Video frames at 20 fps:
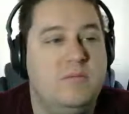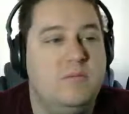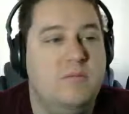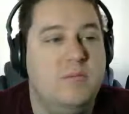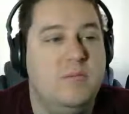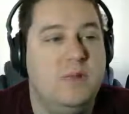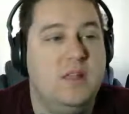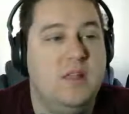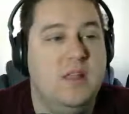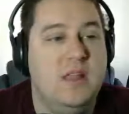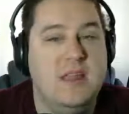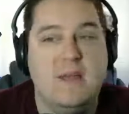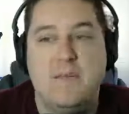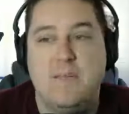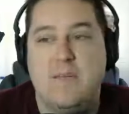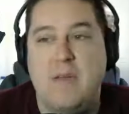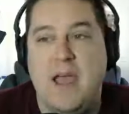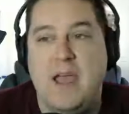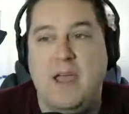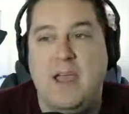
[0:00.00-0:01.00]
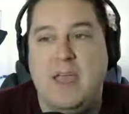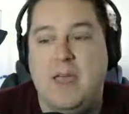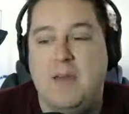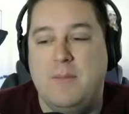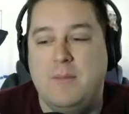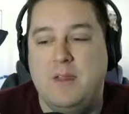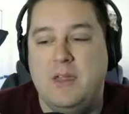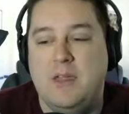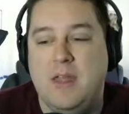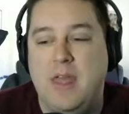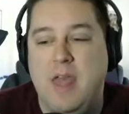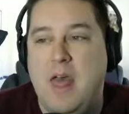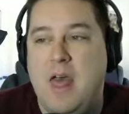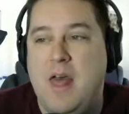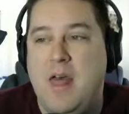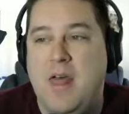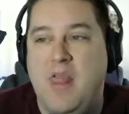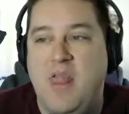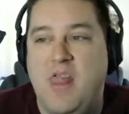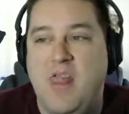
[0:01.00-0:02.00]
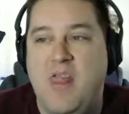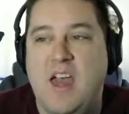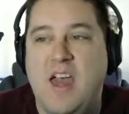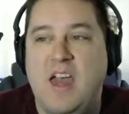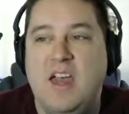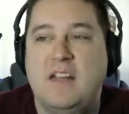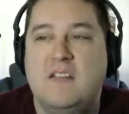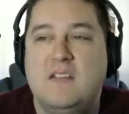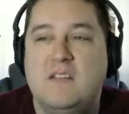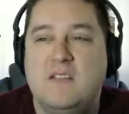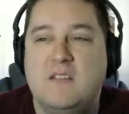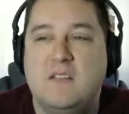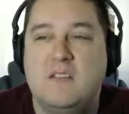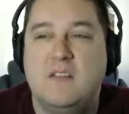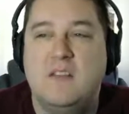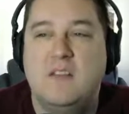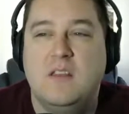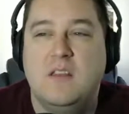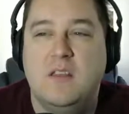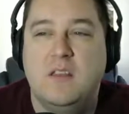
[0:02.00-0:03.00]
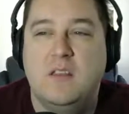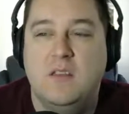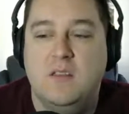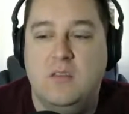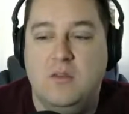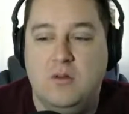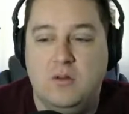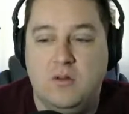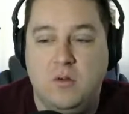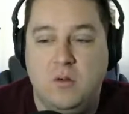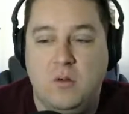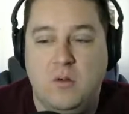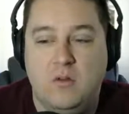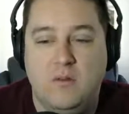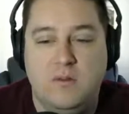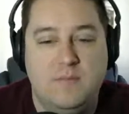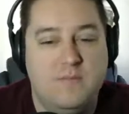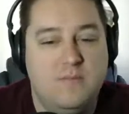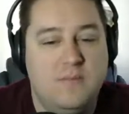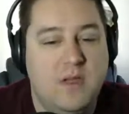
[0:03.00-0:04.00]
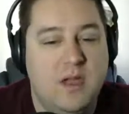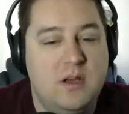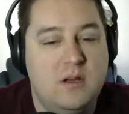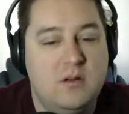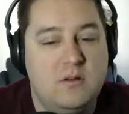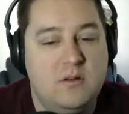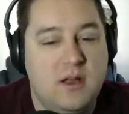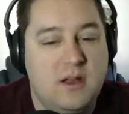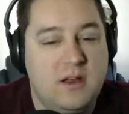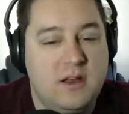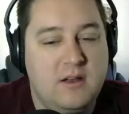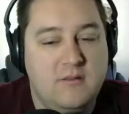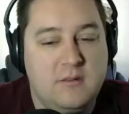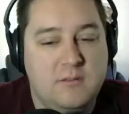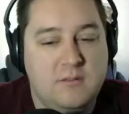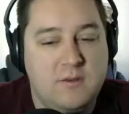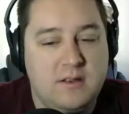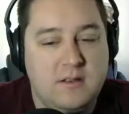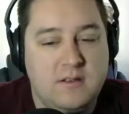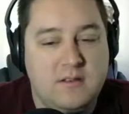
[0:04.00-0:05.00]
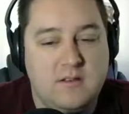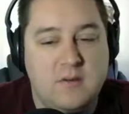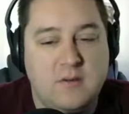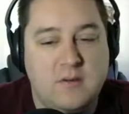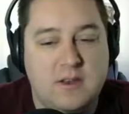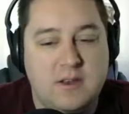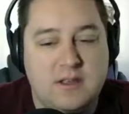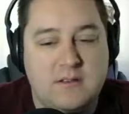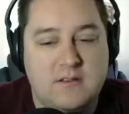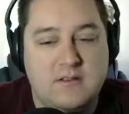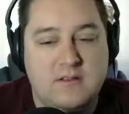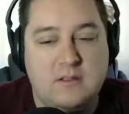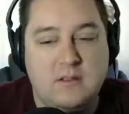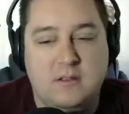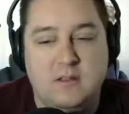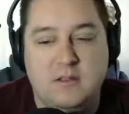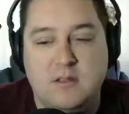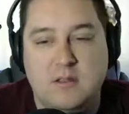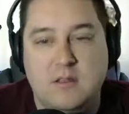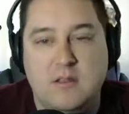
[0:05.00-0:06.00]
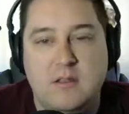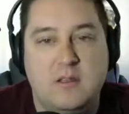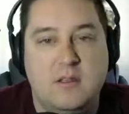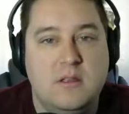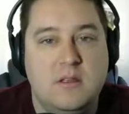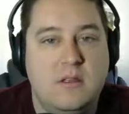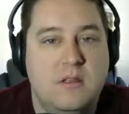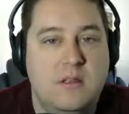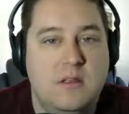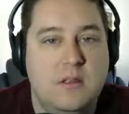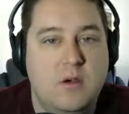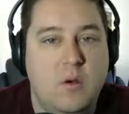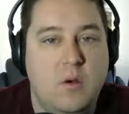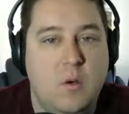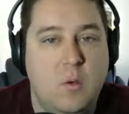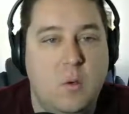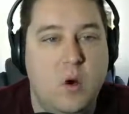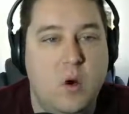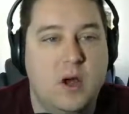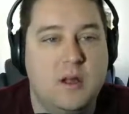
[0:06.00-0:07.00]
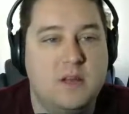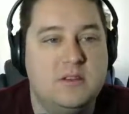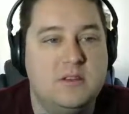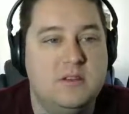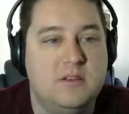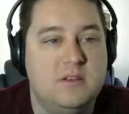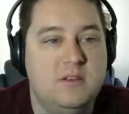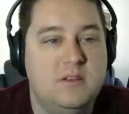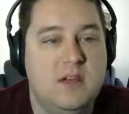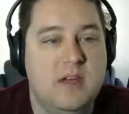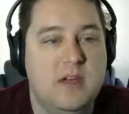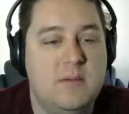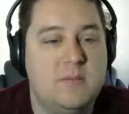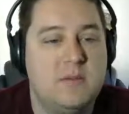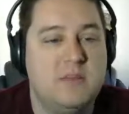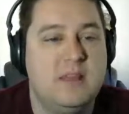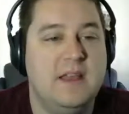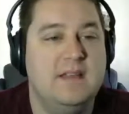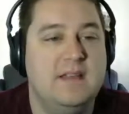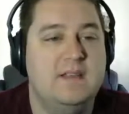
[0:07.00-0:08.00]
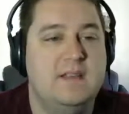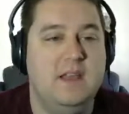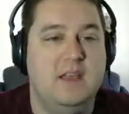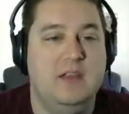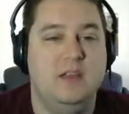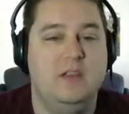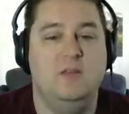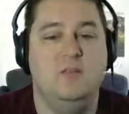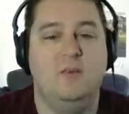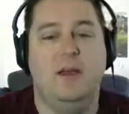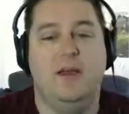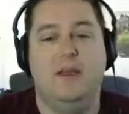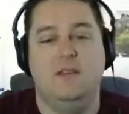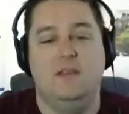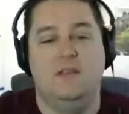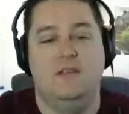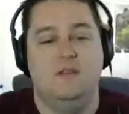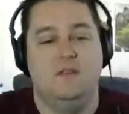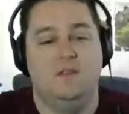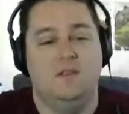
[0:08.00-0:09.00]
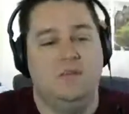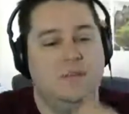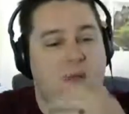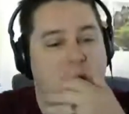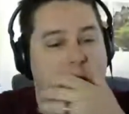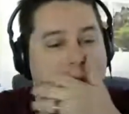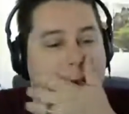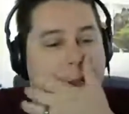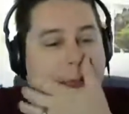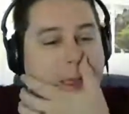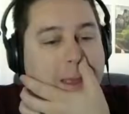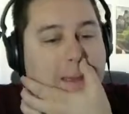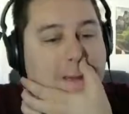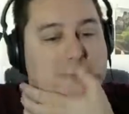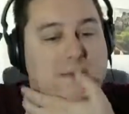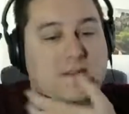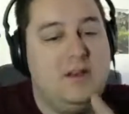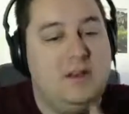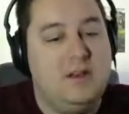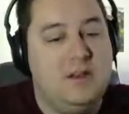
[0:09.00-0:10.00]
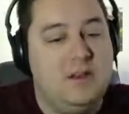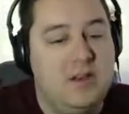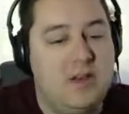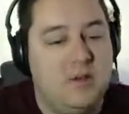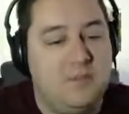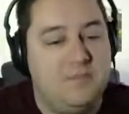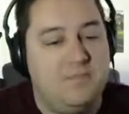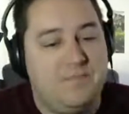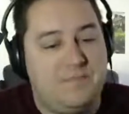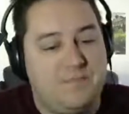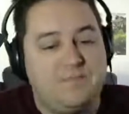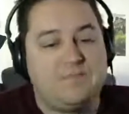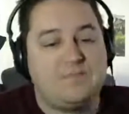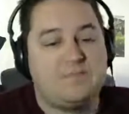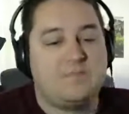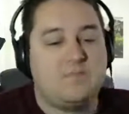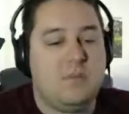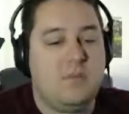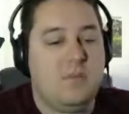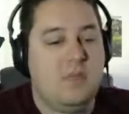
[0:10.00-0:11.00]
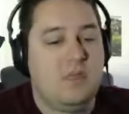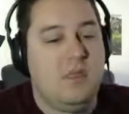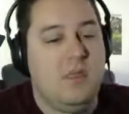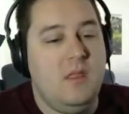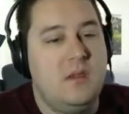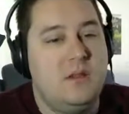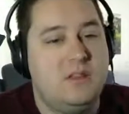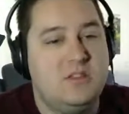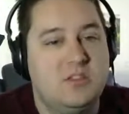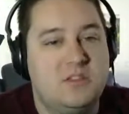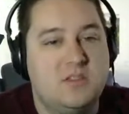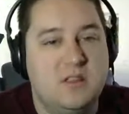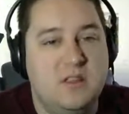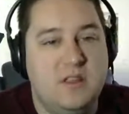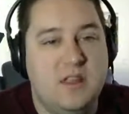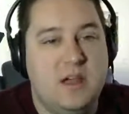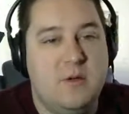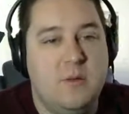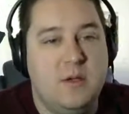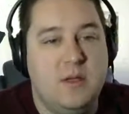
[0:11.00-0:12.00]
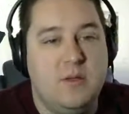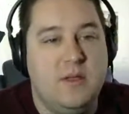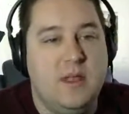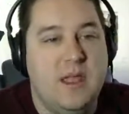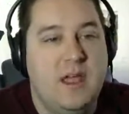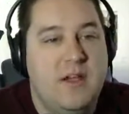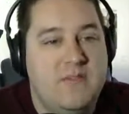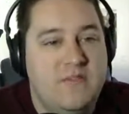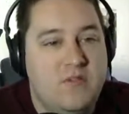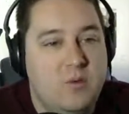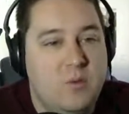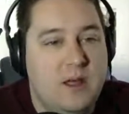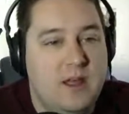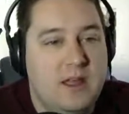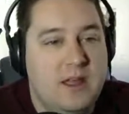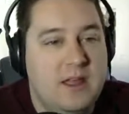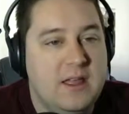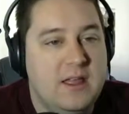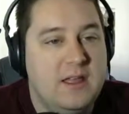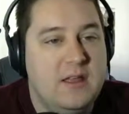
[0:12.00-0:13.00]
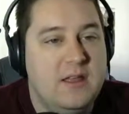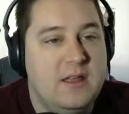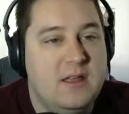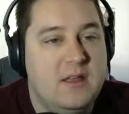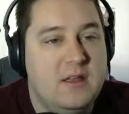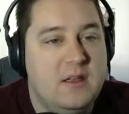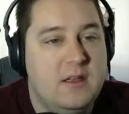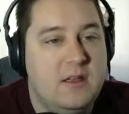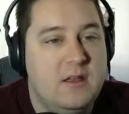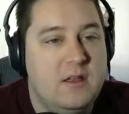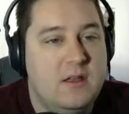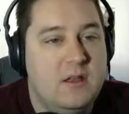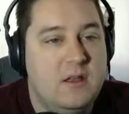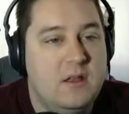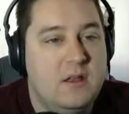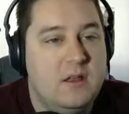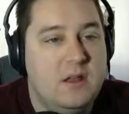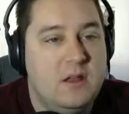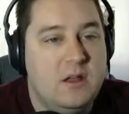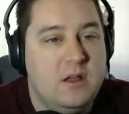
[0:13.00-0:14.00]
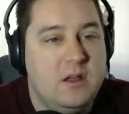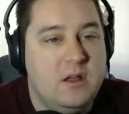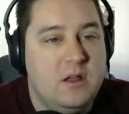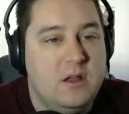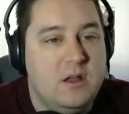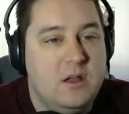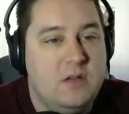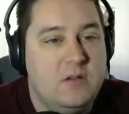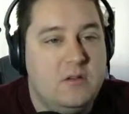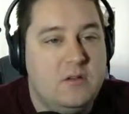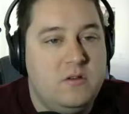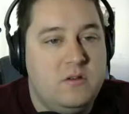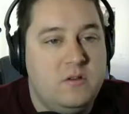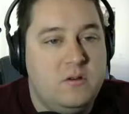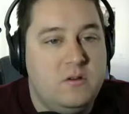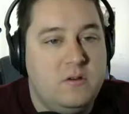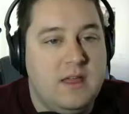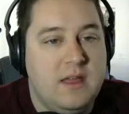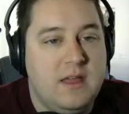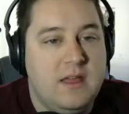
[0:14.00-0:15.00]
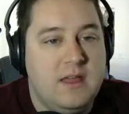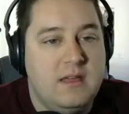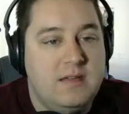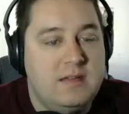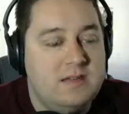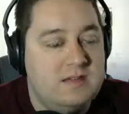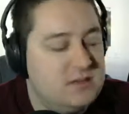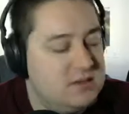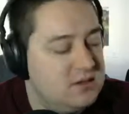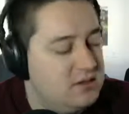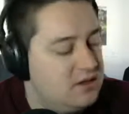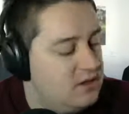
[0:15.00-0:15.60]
play it back at me. That's the goal. I know not everybody is going to instantly want to do that, but that's the idea behind the Zoom, is setting it up just so that way we have a way to get